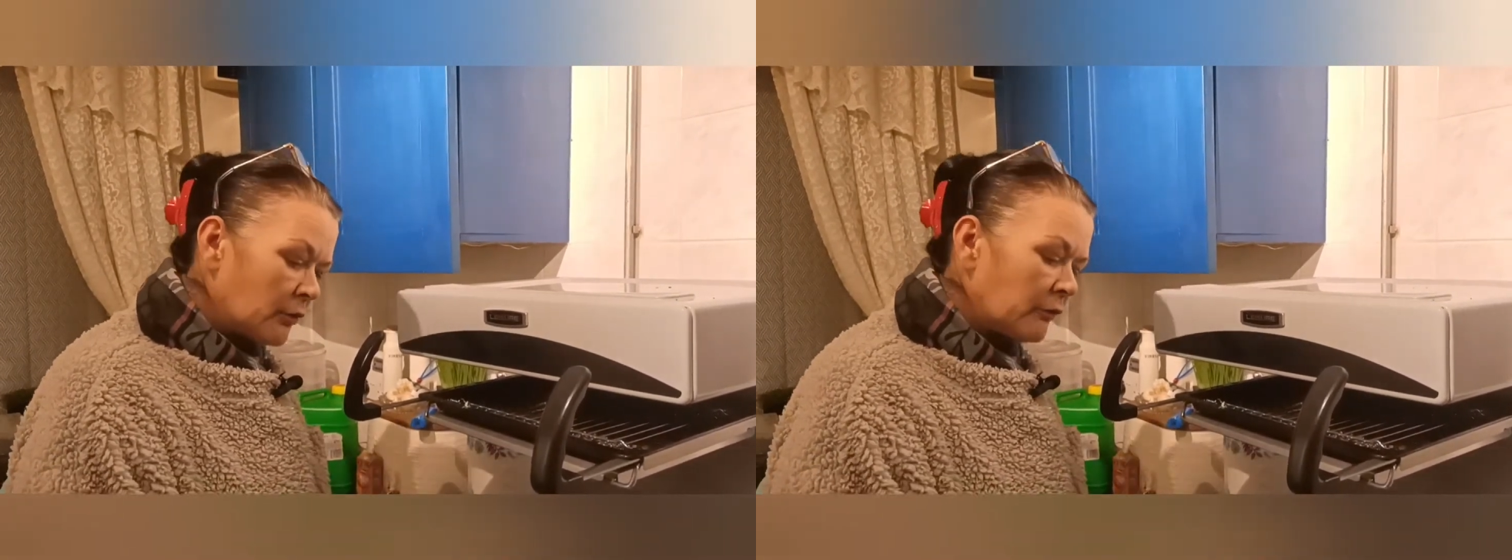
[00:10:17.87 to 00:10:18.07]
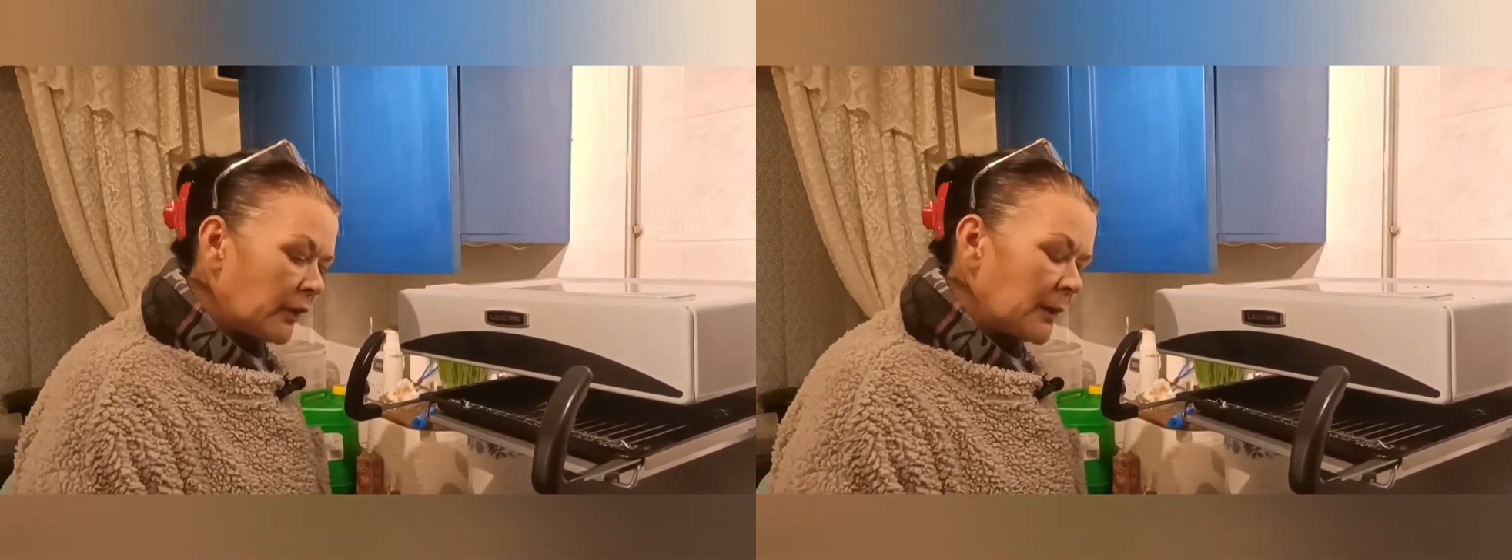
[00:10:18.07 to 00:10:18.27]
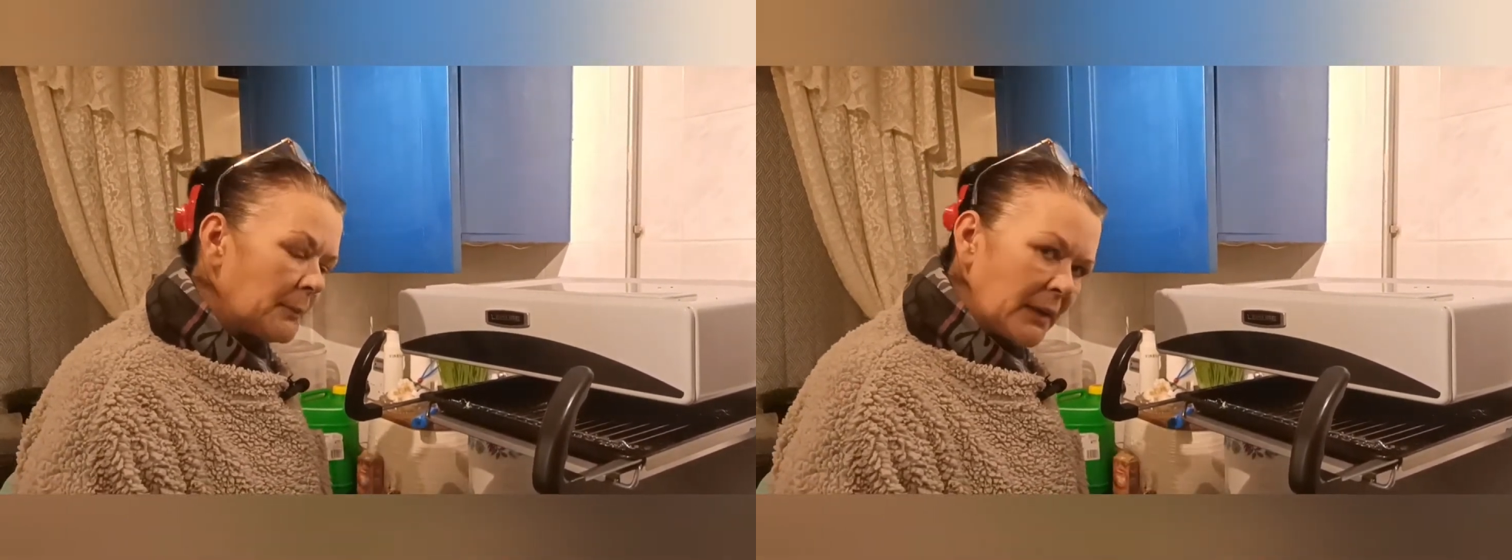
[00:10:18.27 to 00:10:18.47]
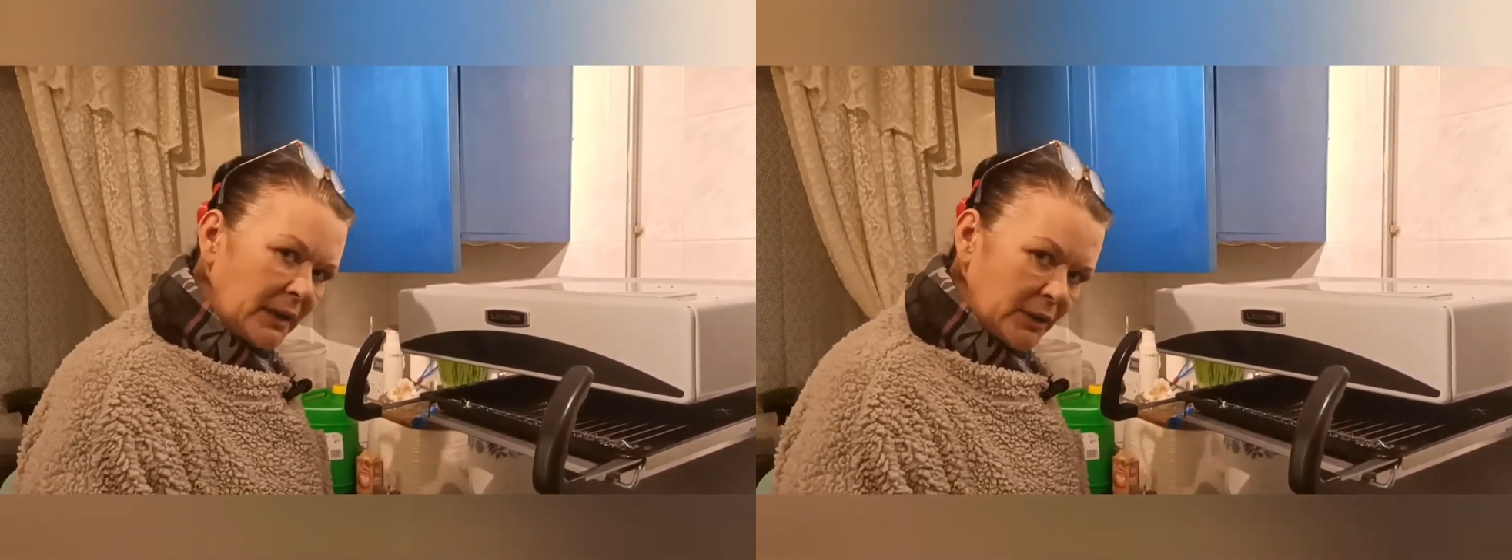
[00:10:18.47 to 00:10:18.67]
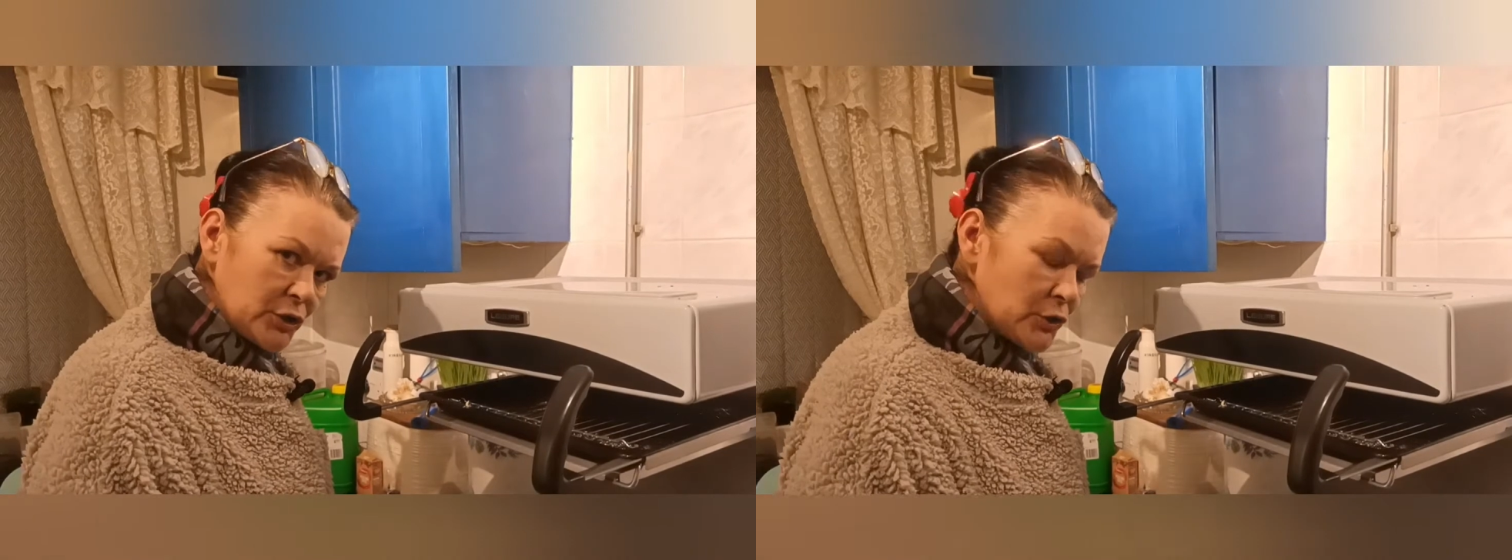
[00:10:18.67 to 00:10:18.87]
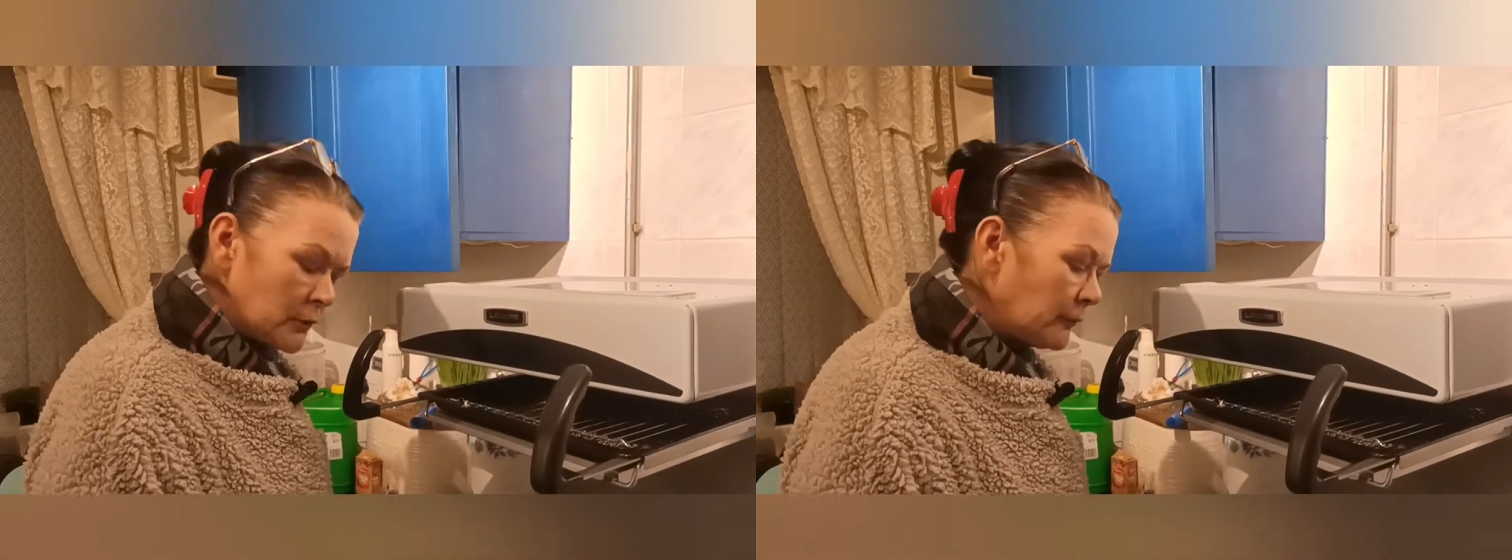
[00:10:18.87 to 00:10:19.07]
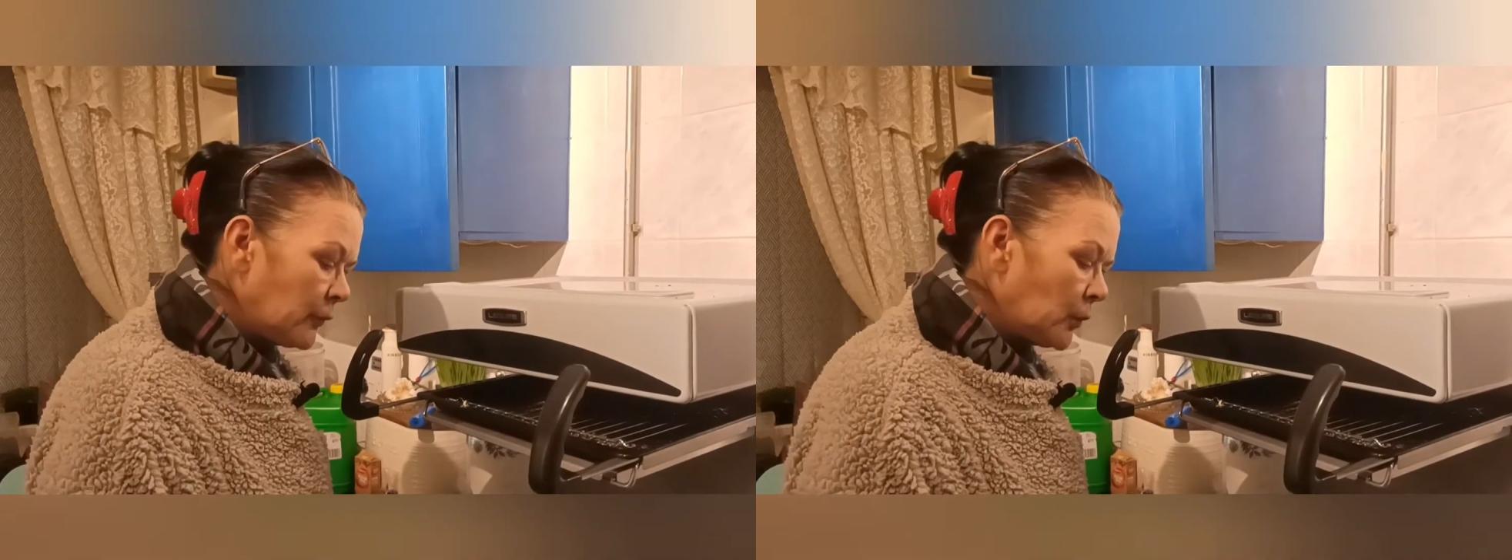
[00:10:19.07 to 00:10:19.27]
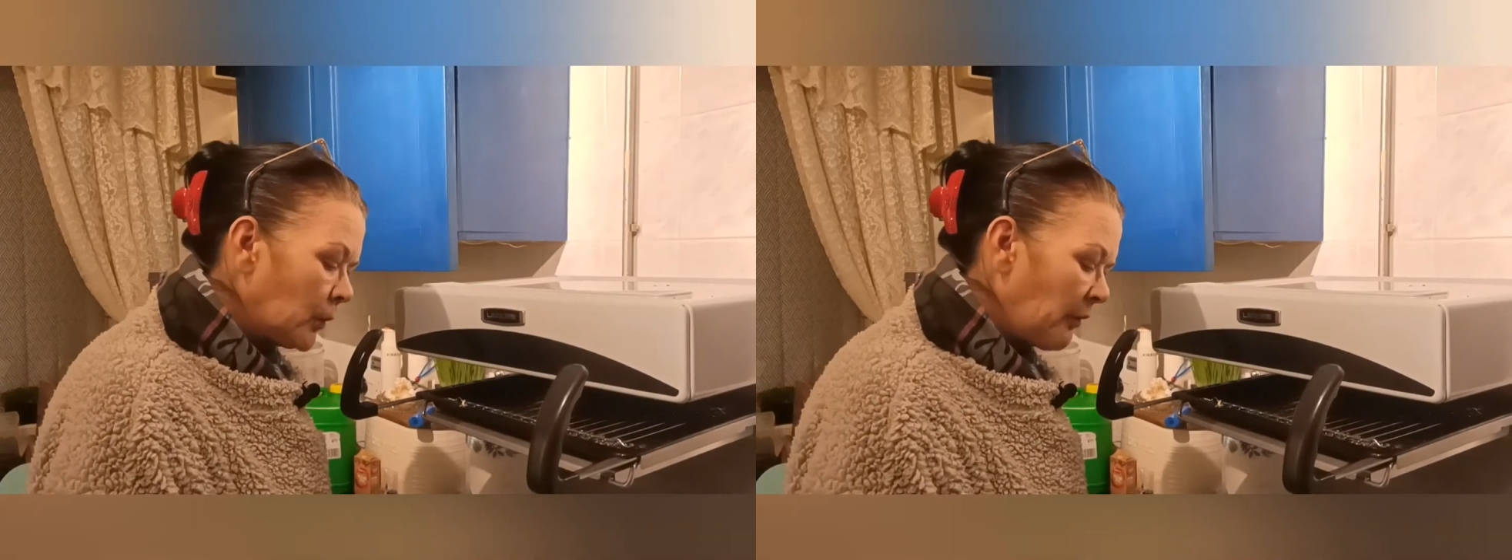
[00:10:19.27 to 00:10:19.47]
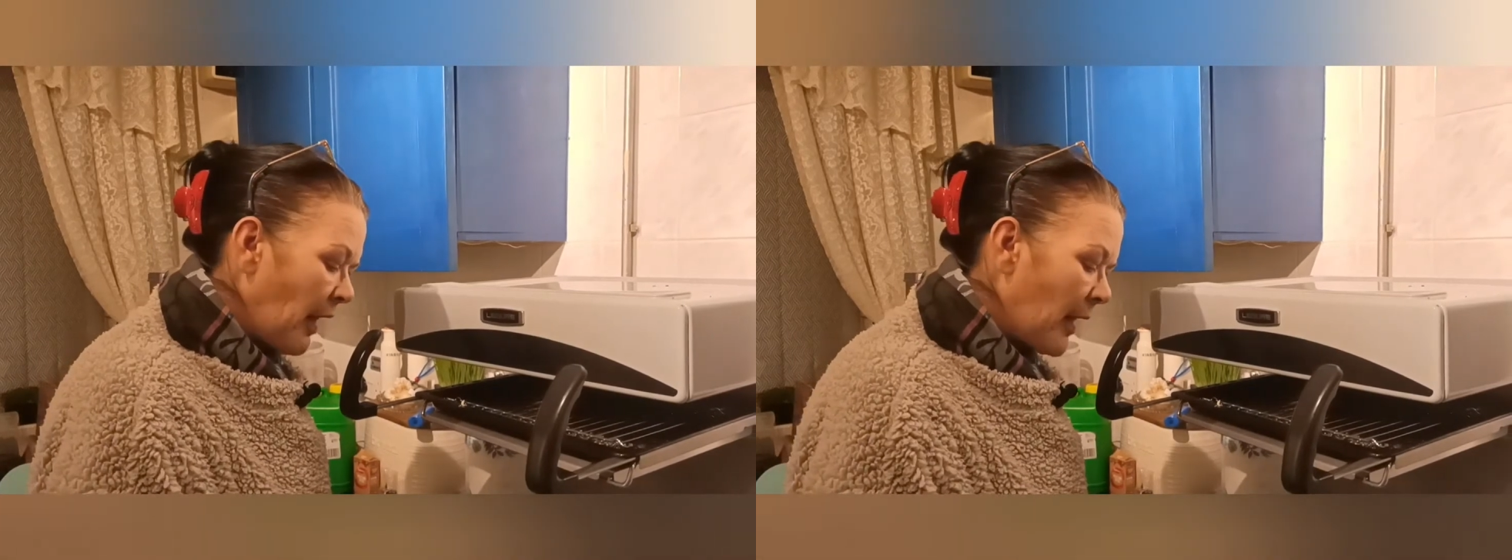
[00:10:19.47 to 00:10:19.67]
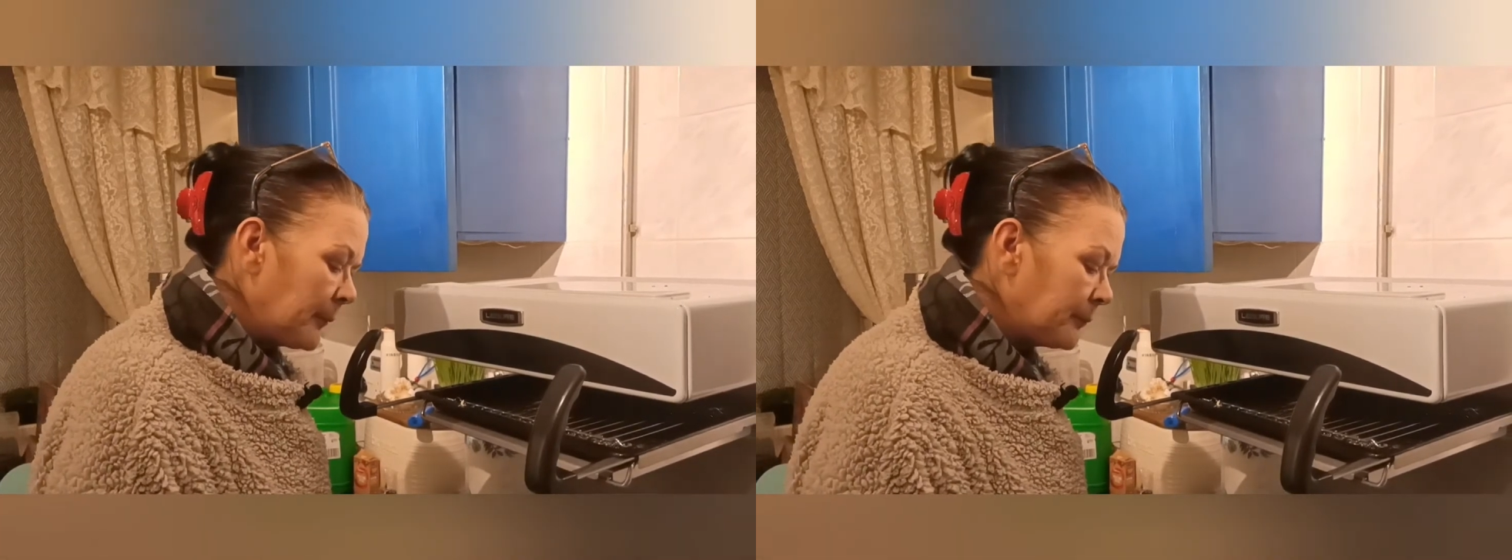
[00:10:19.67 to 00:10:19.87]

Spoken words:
to reimburse you for that?